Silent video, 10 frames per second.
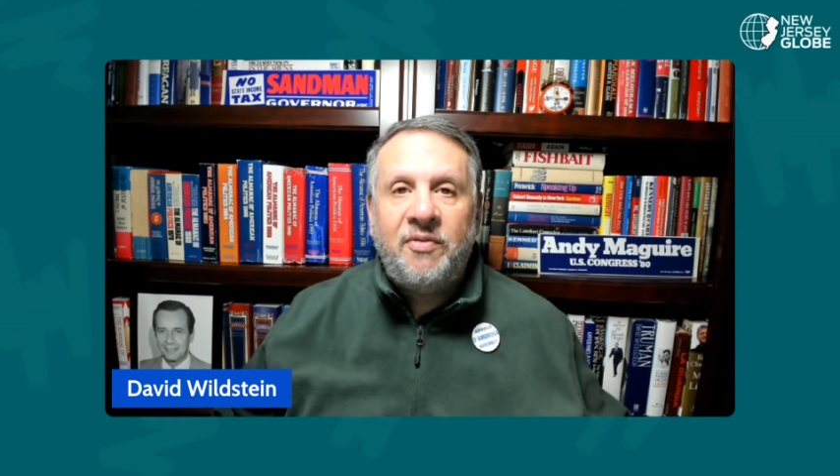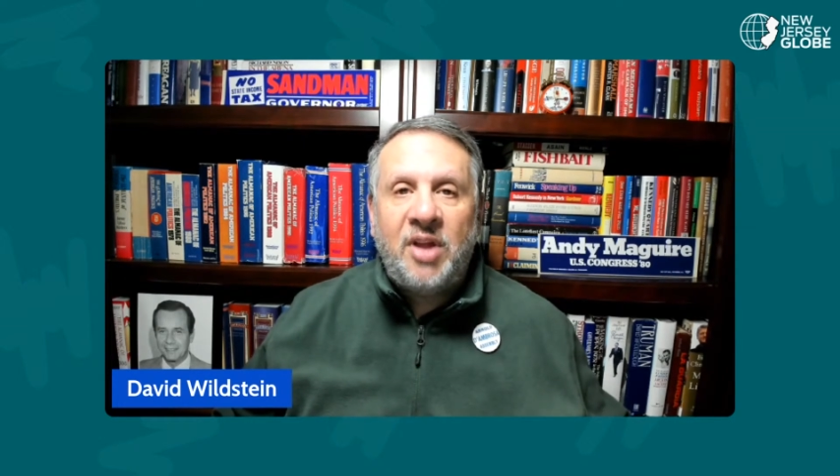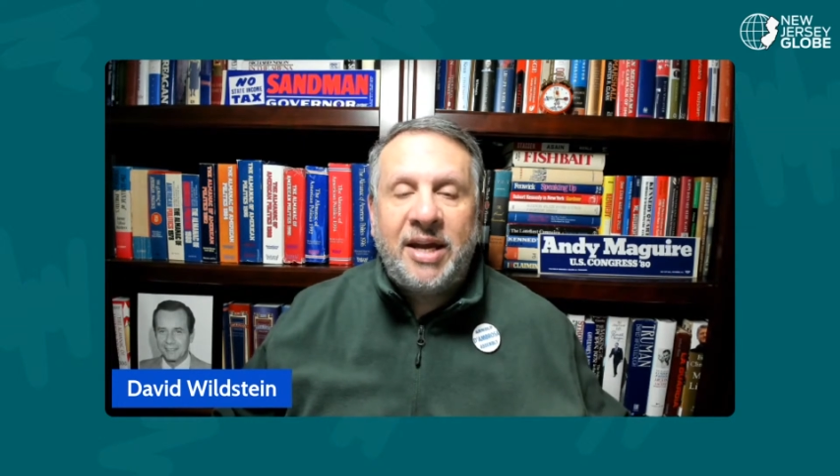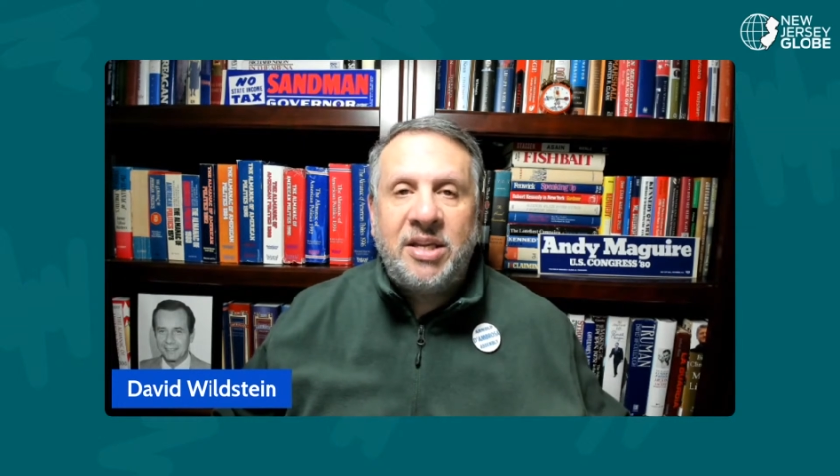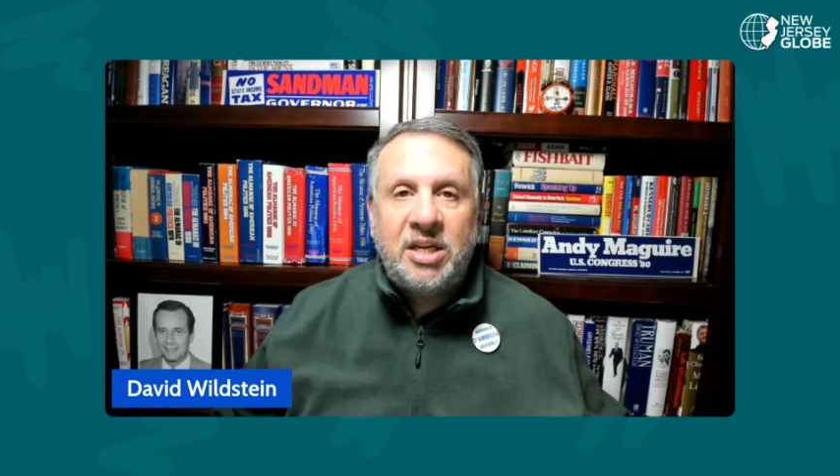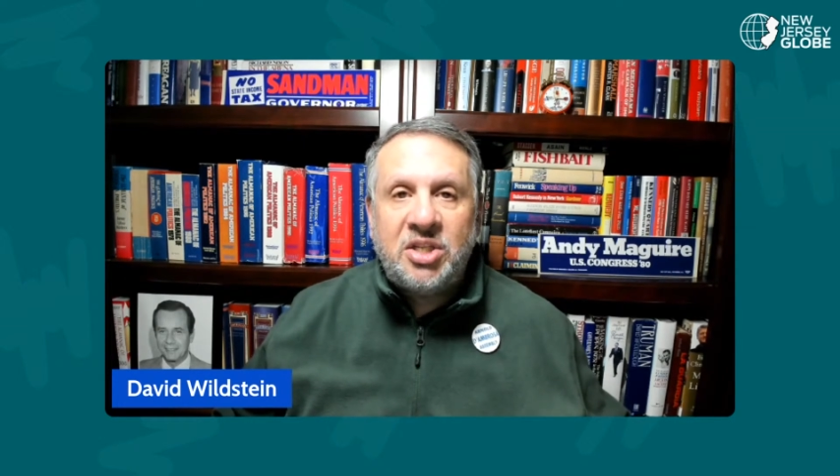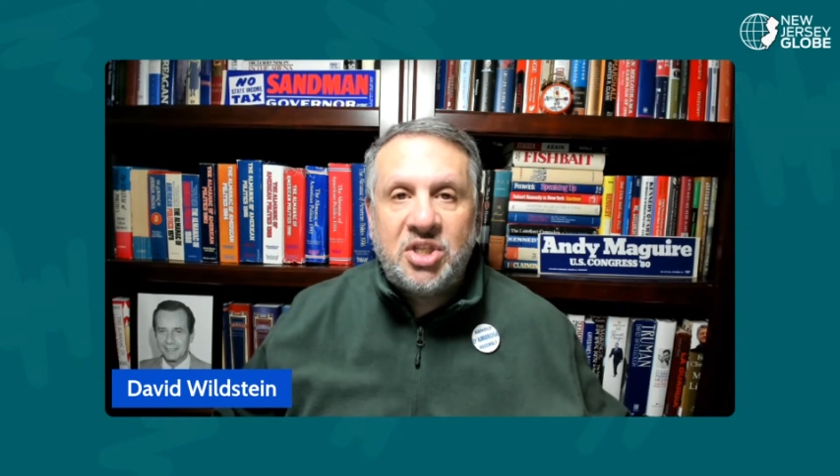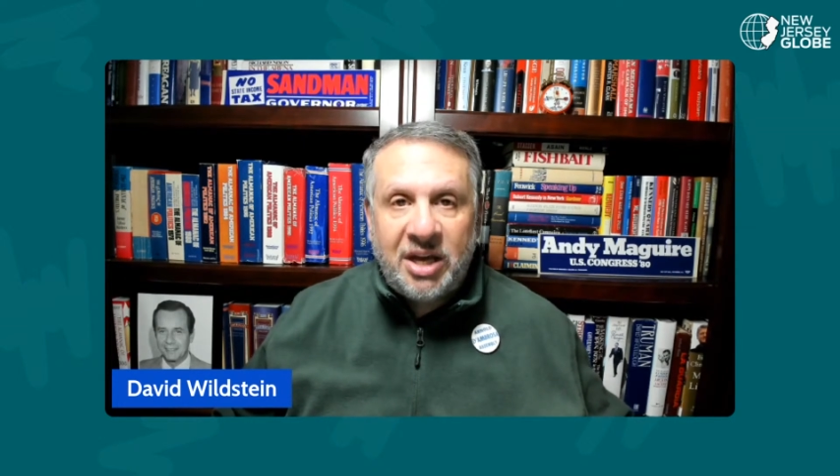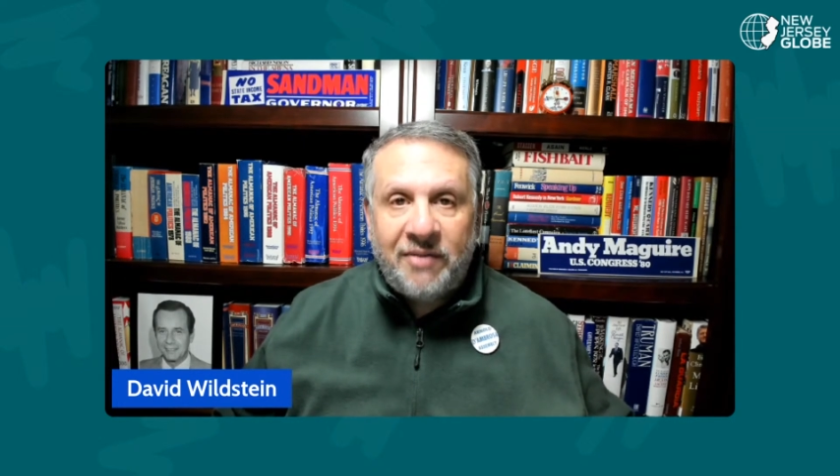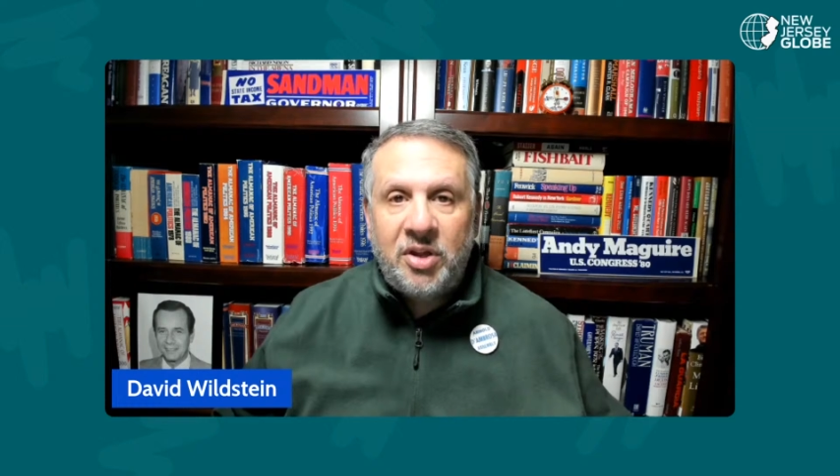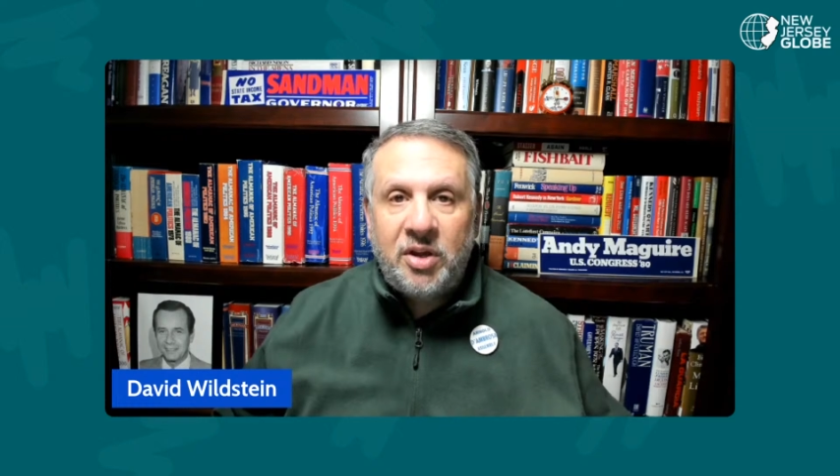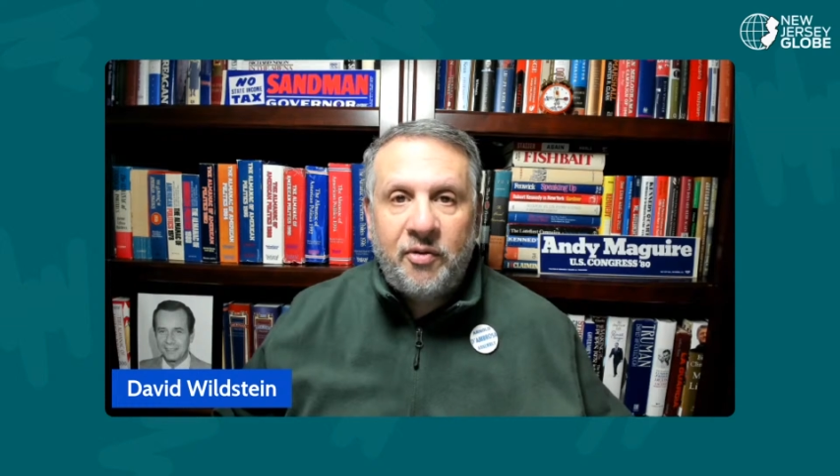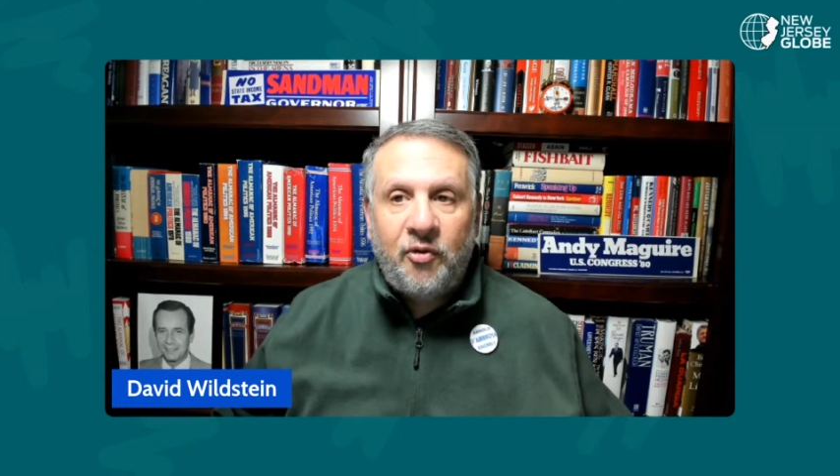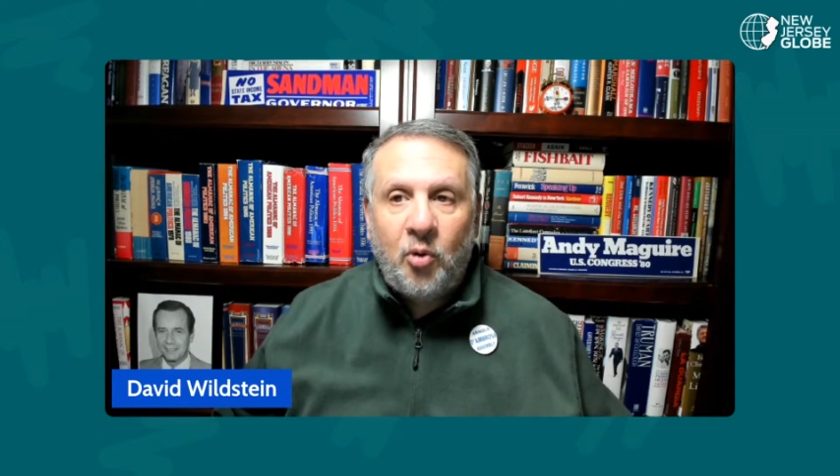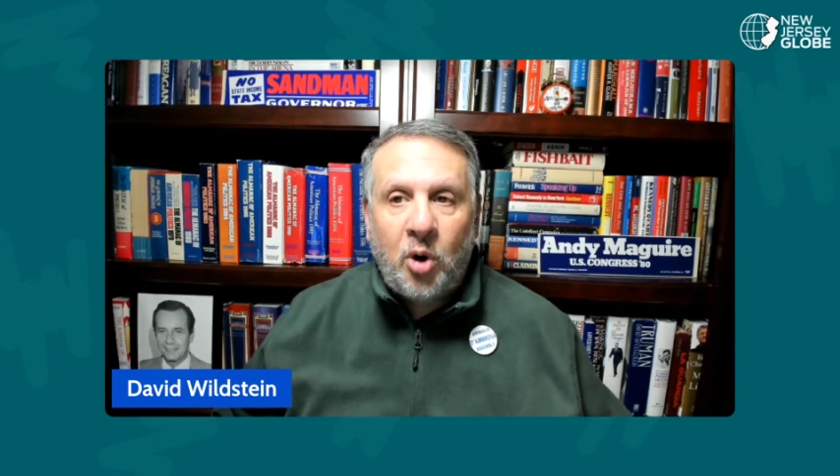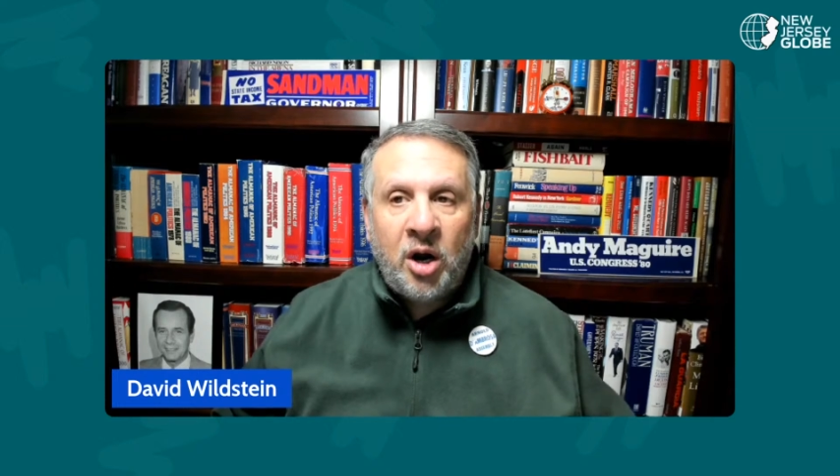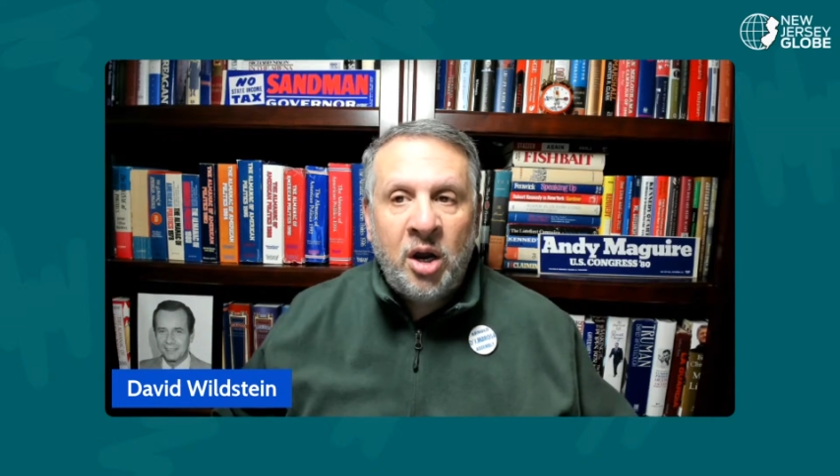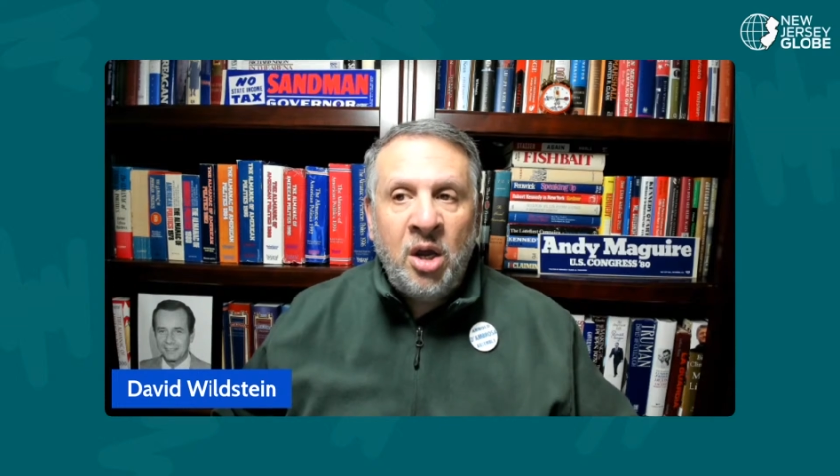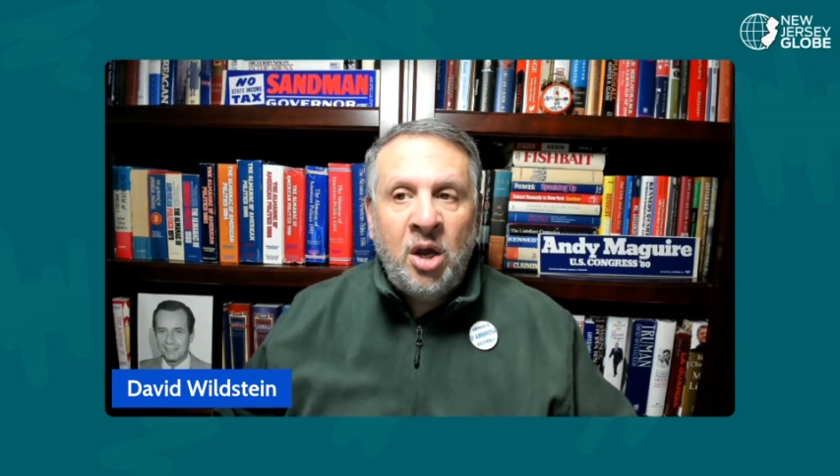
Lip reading: of 1974,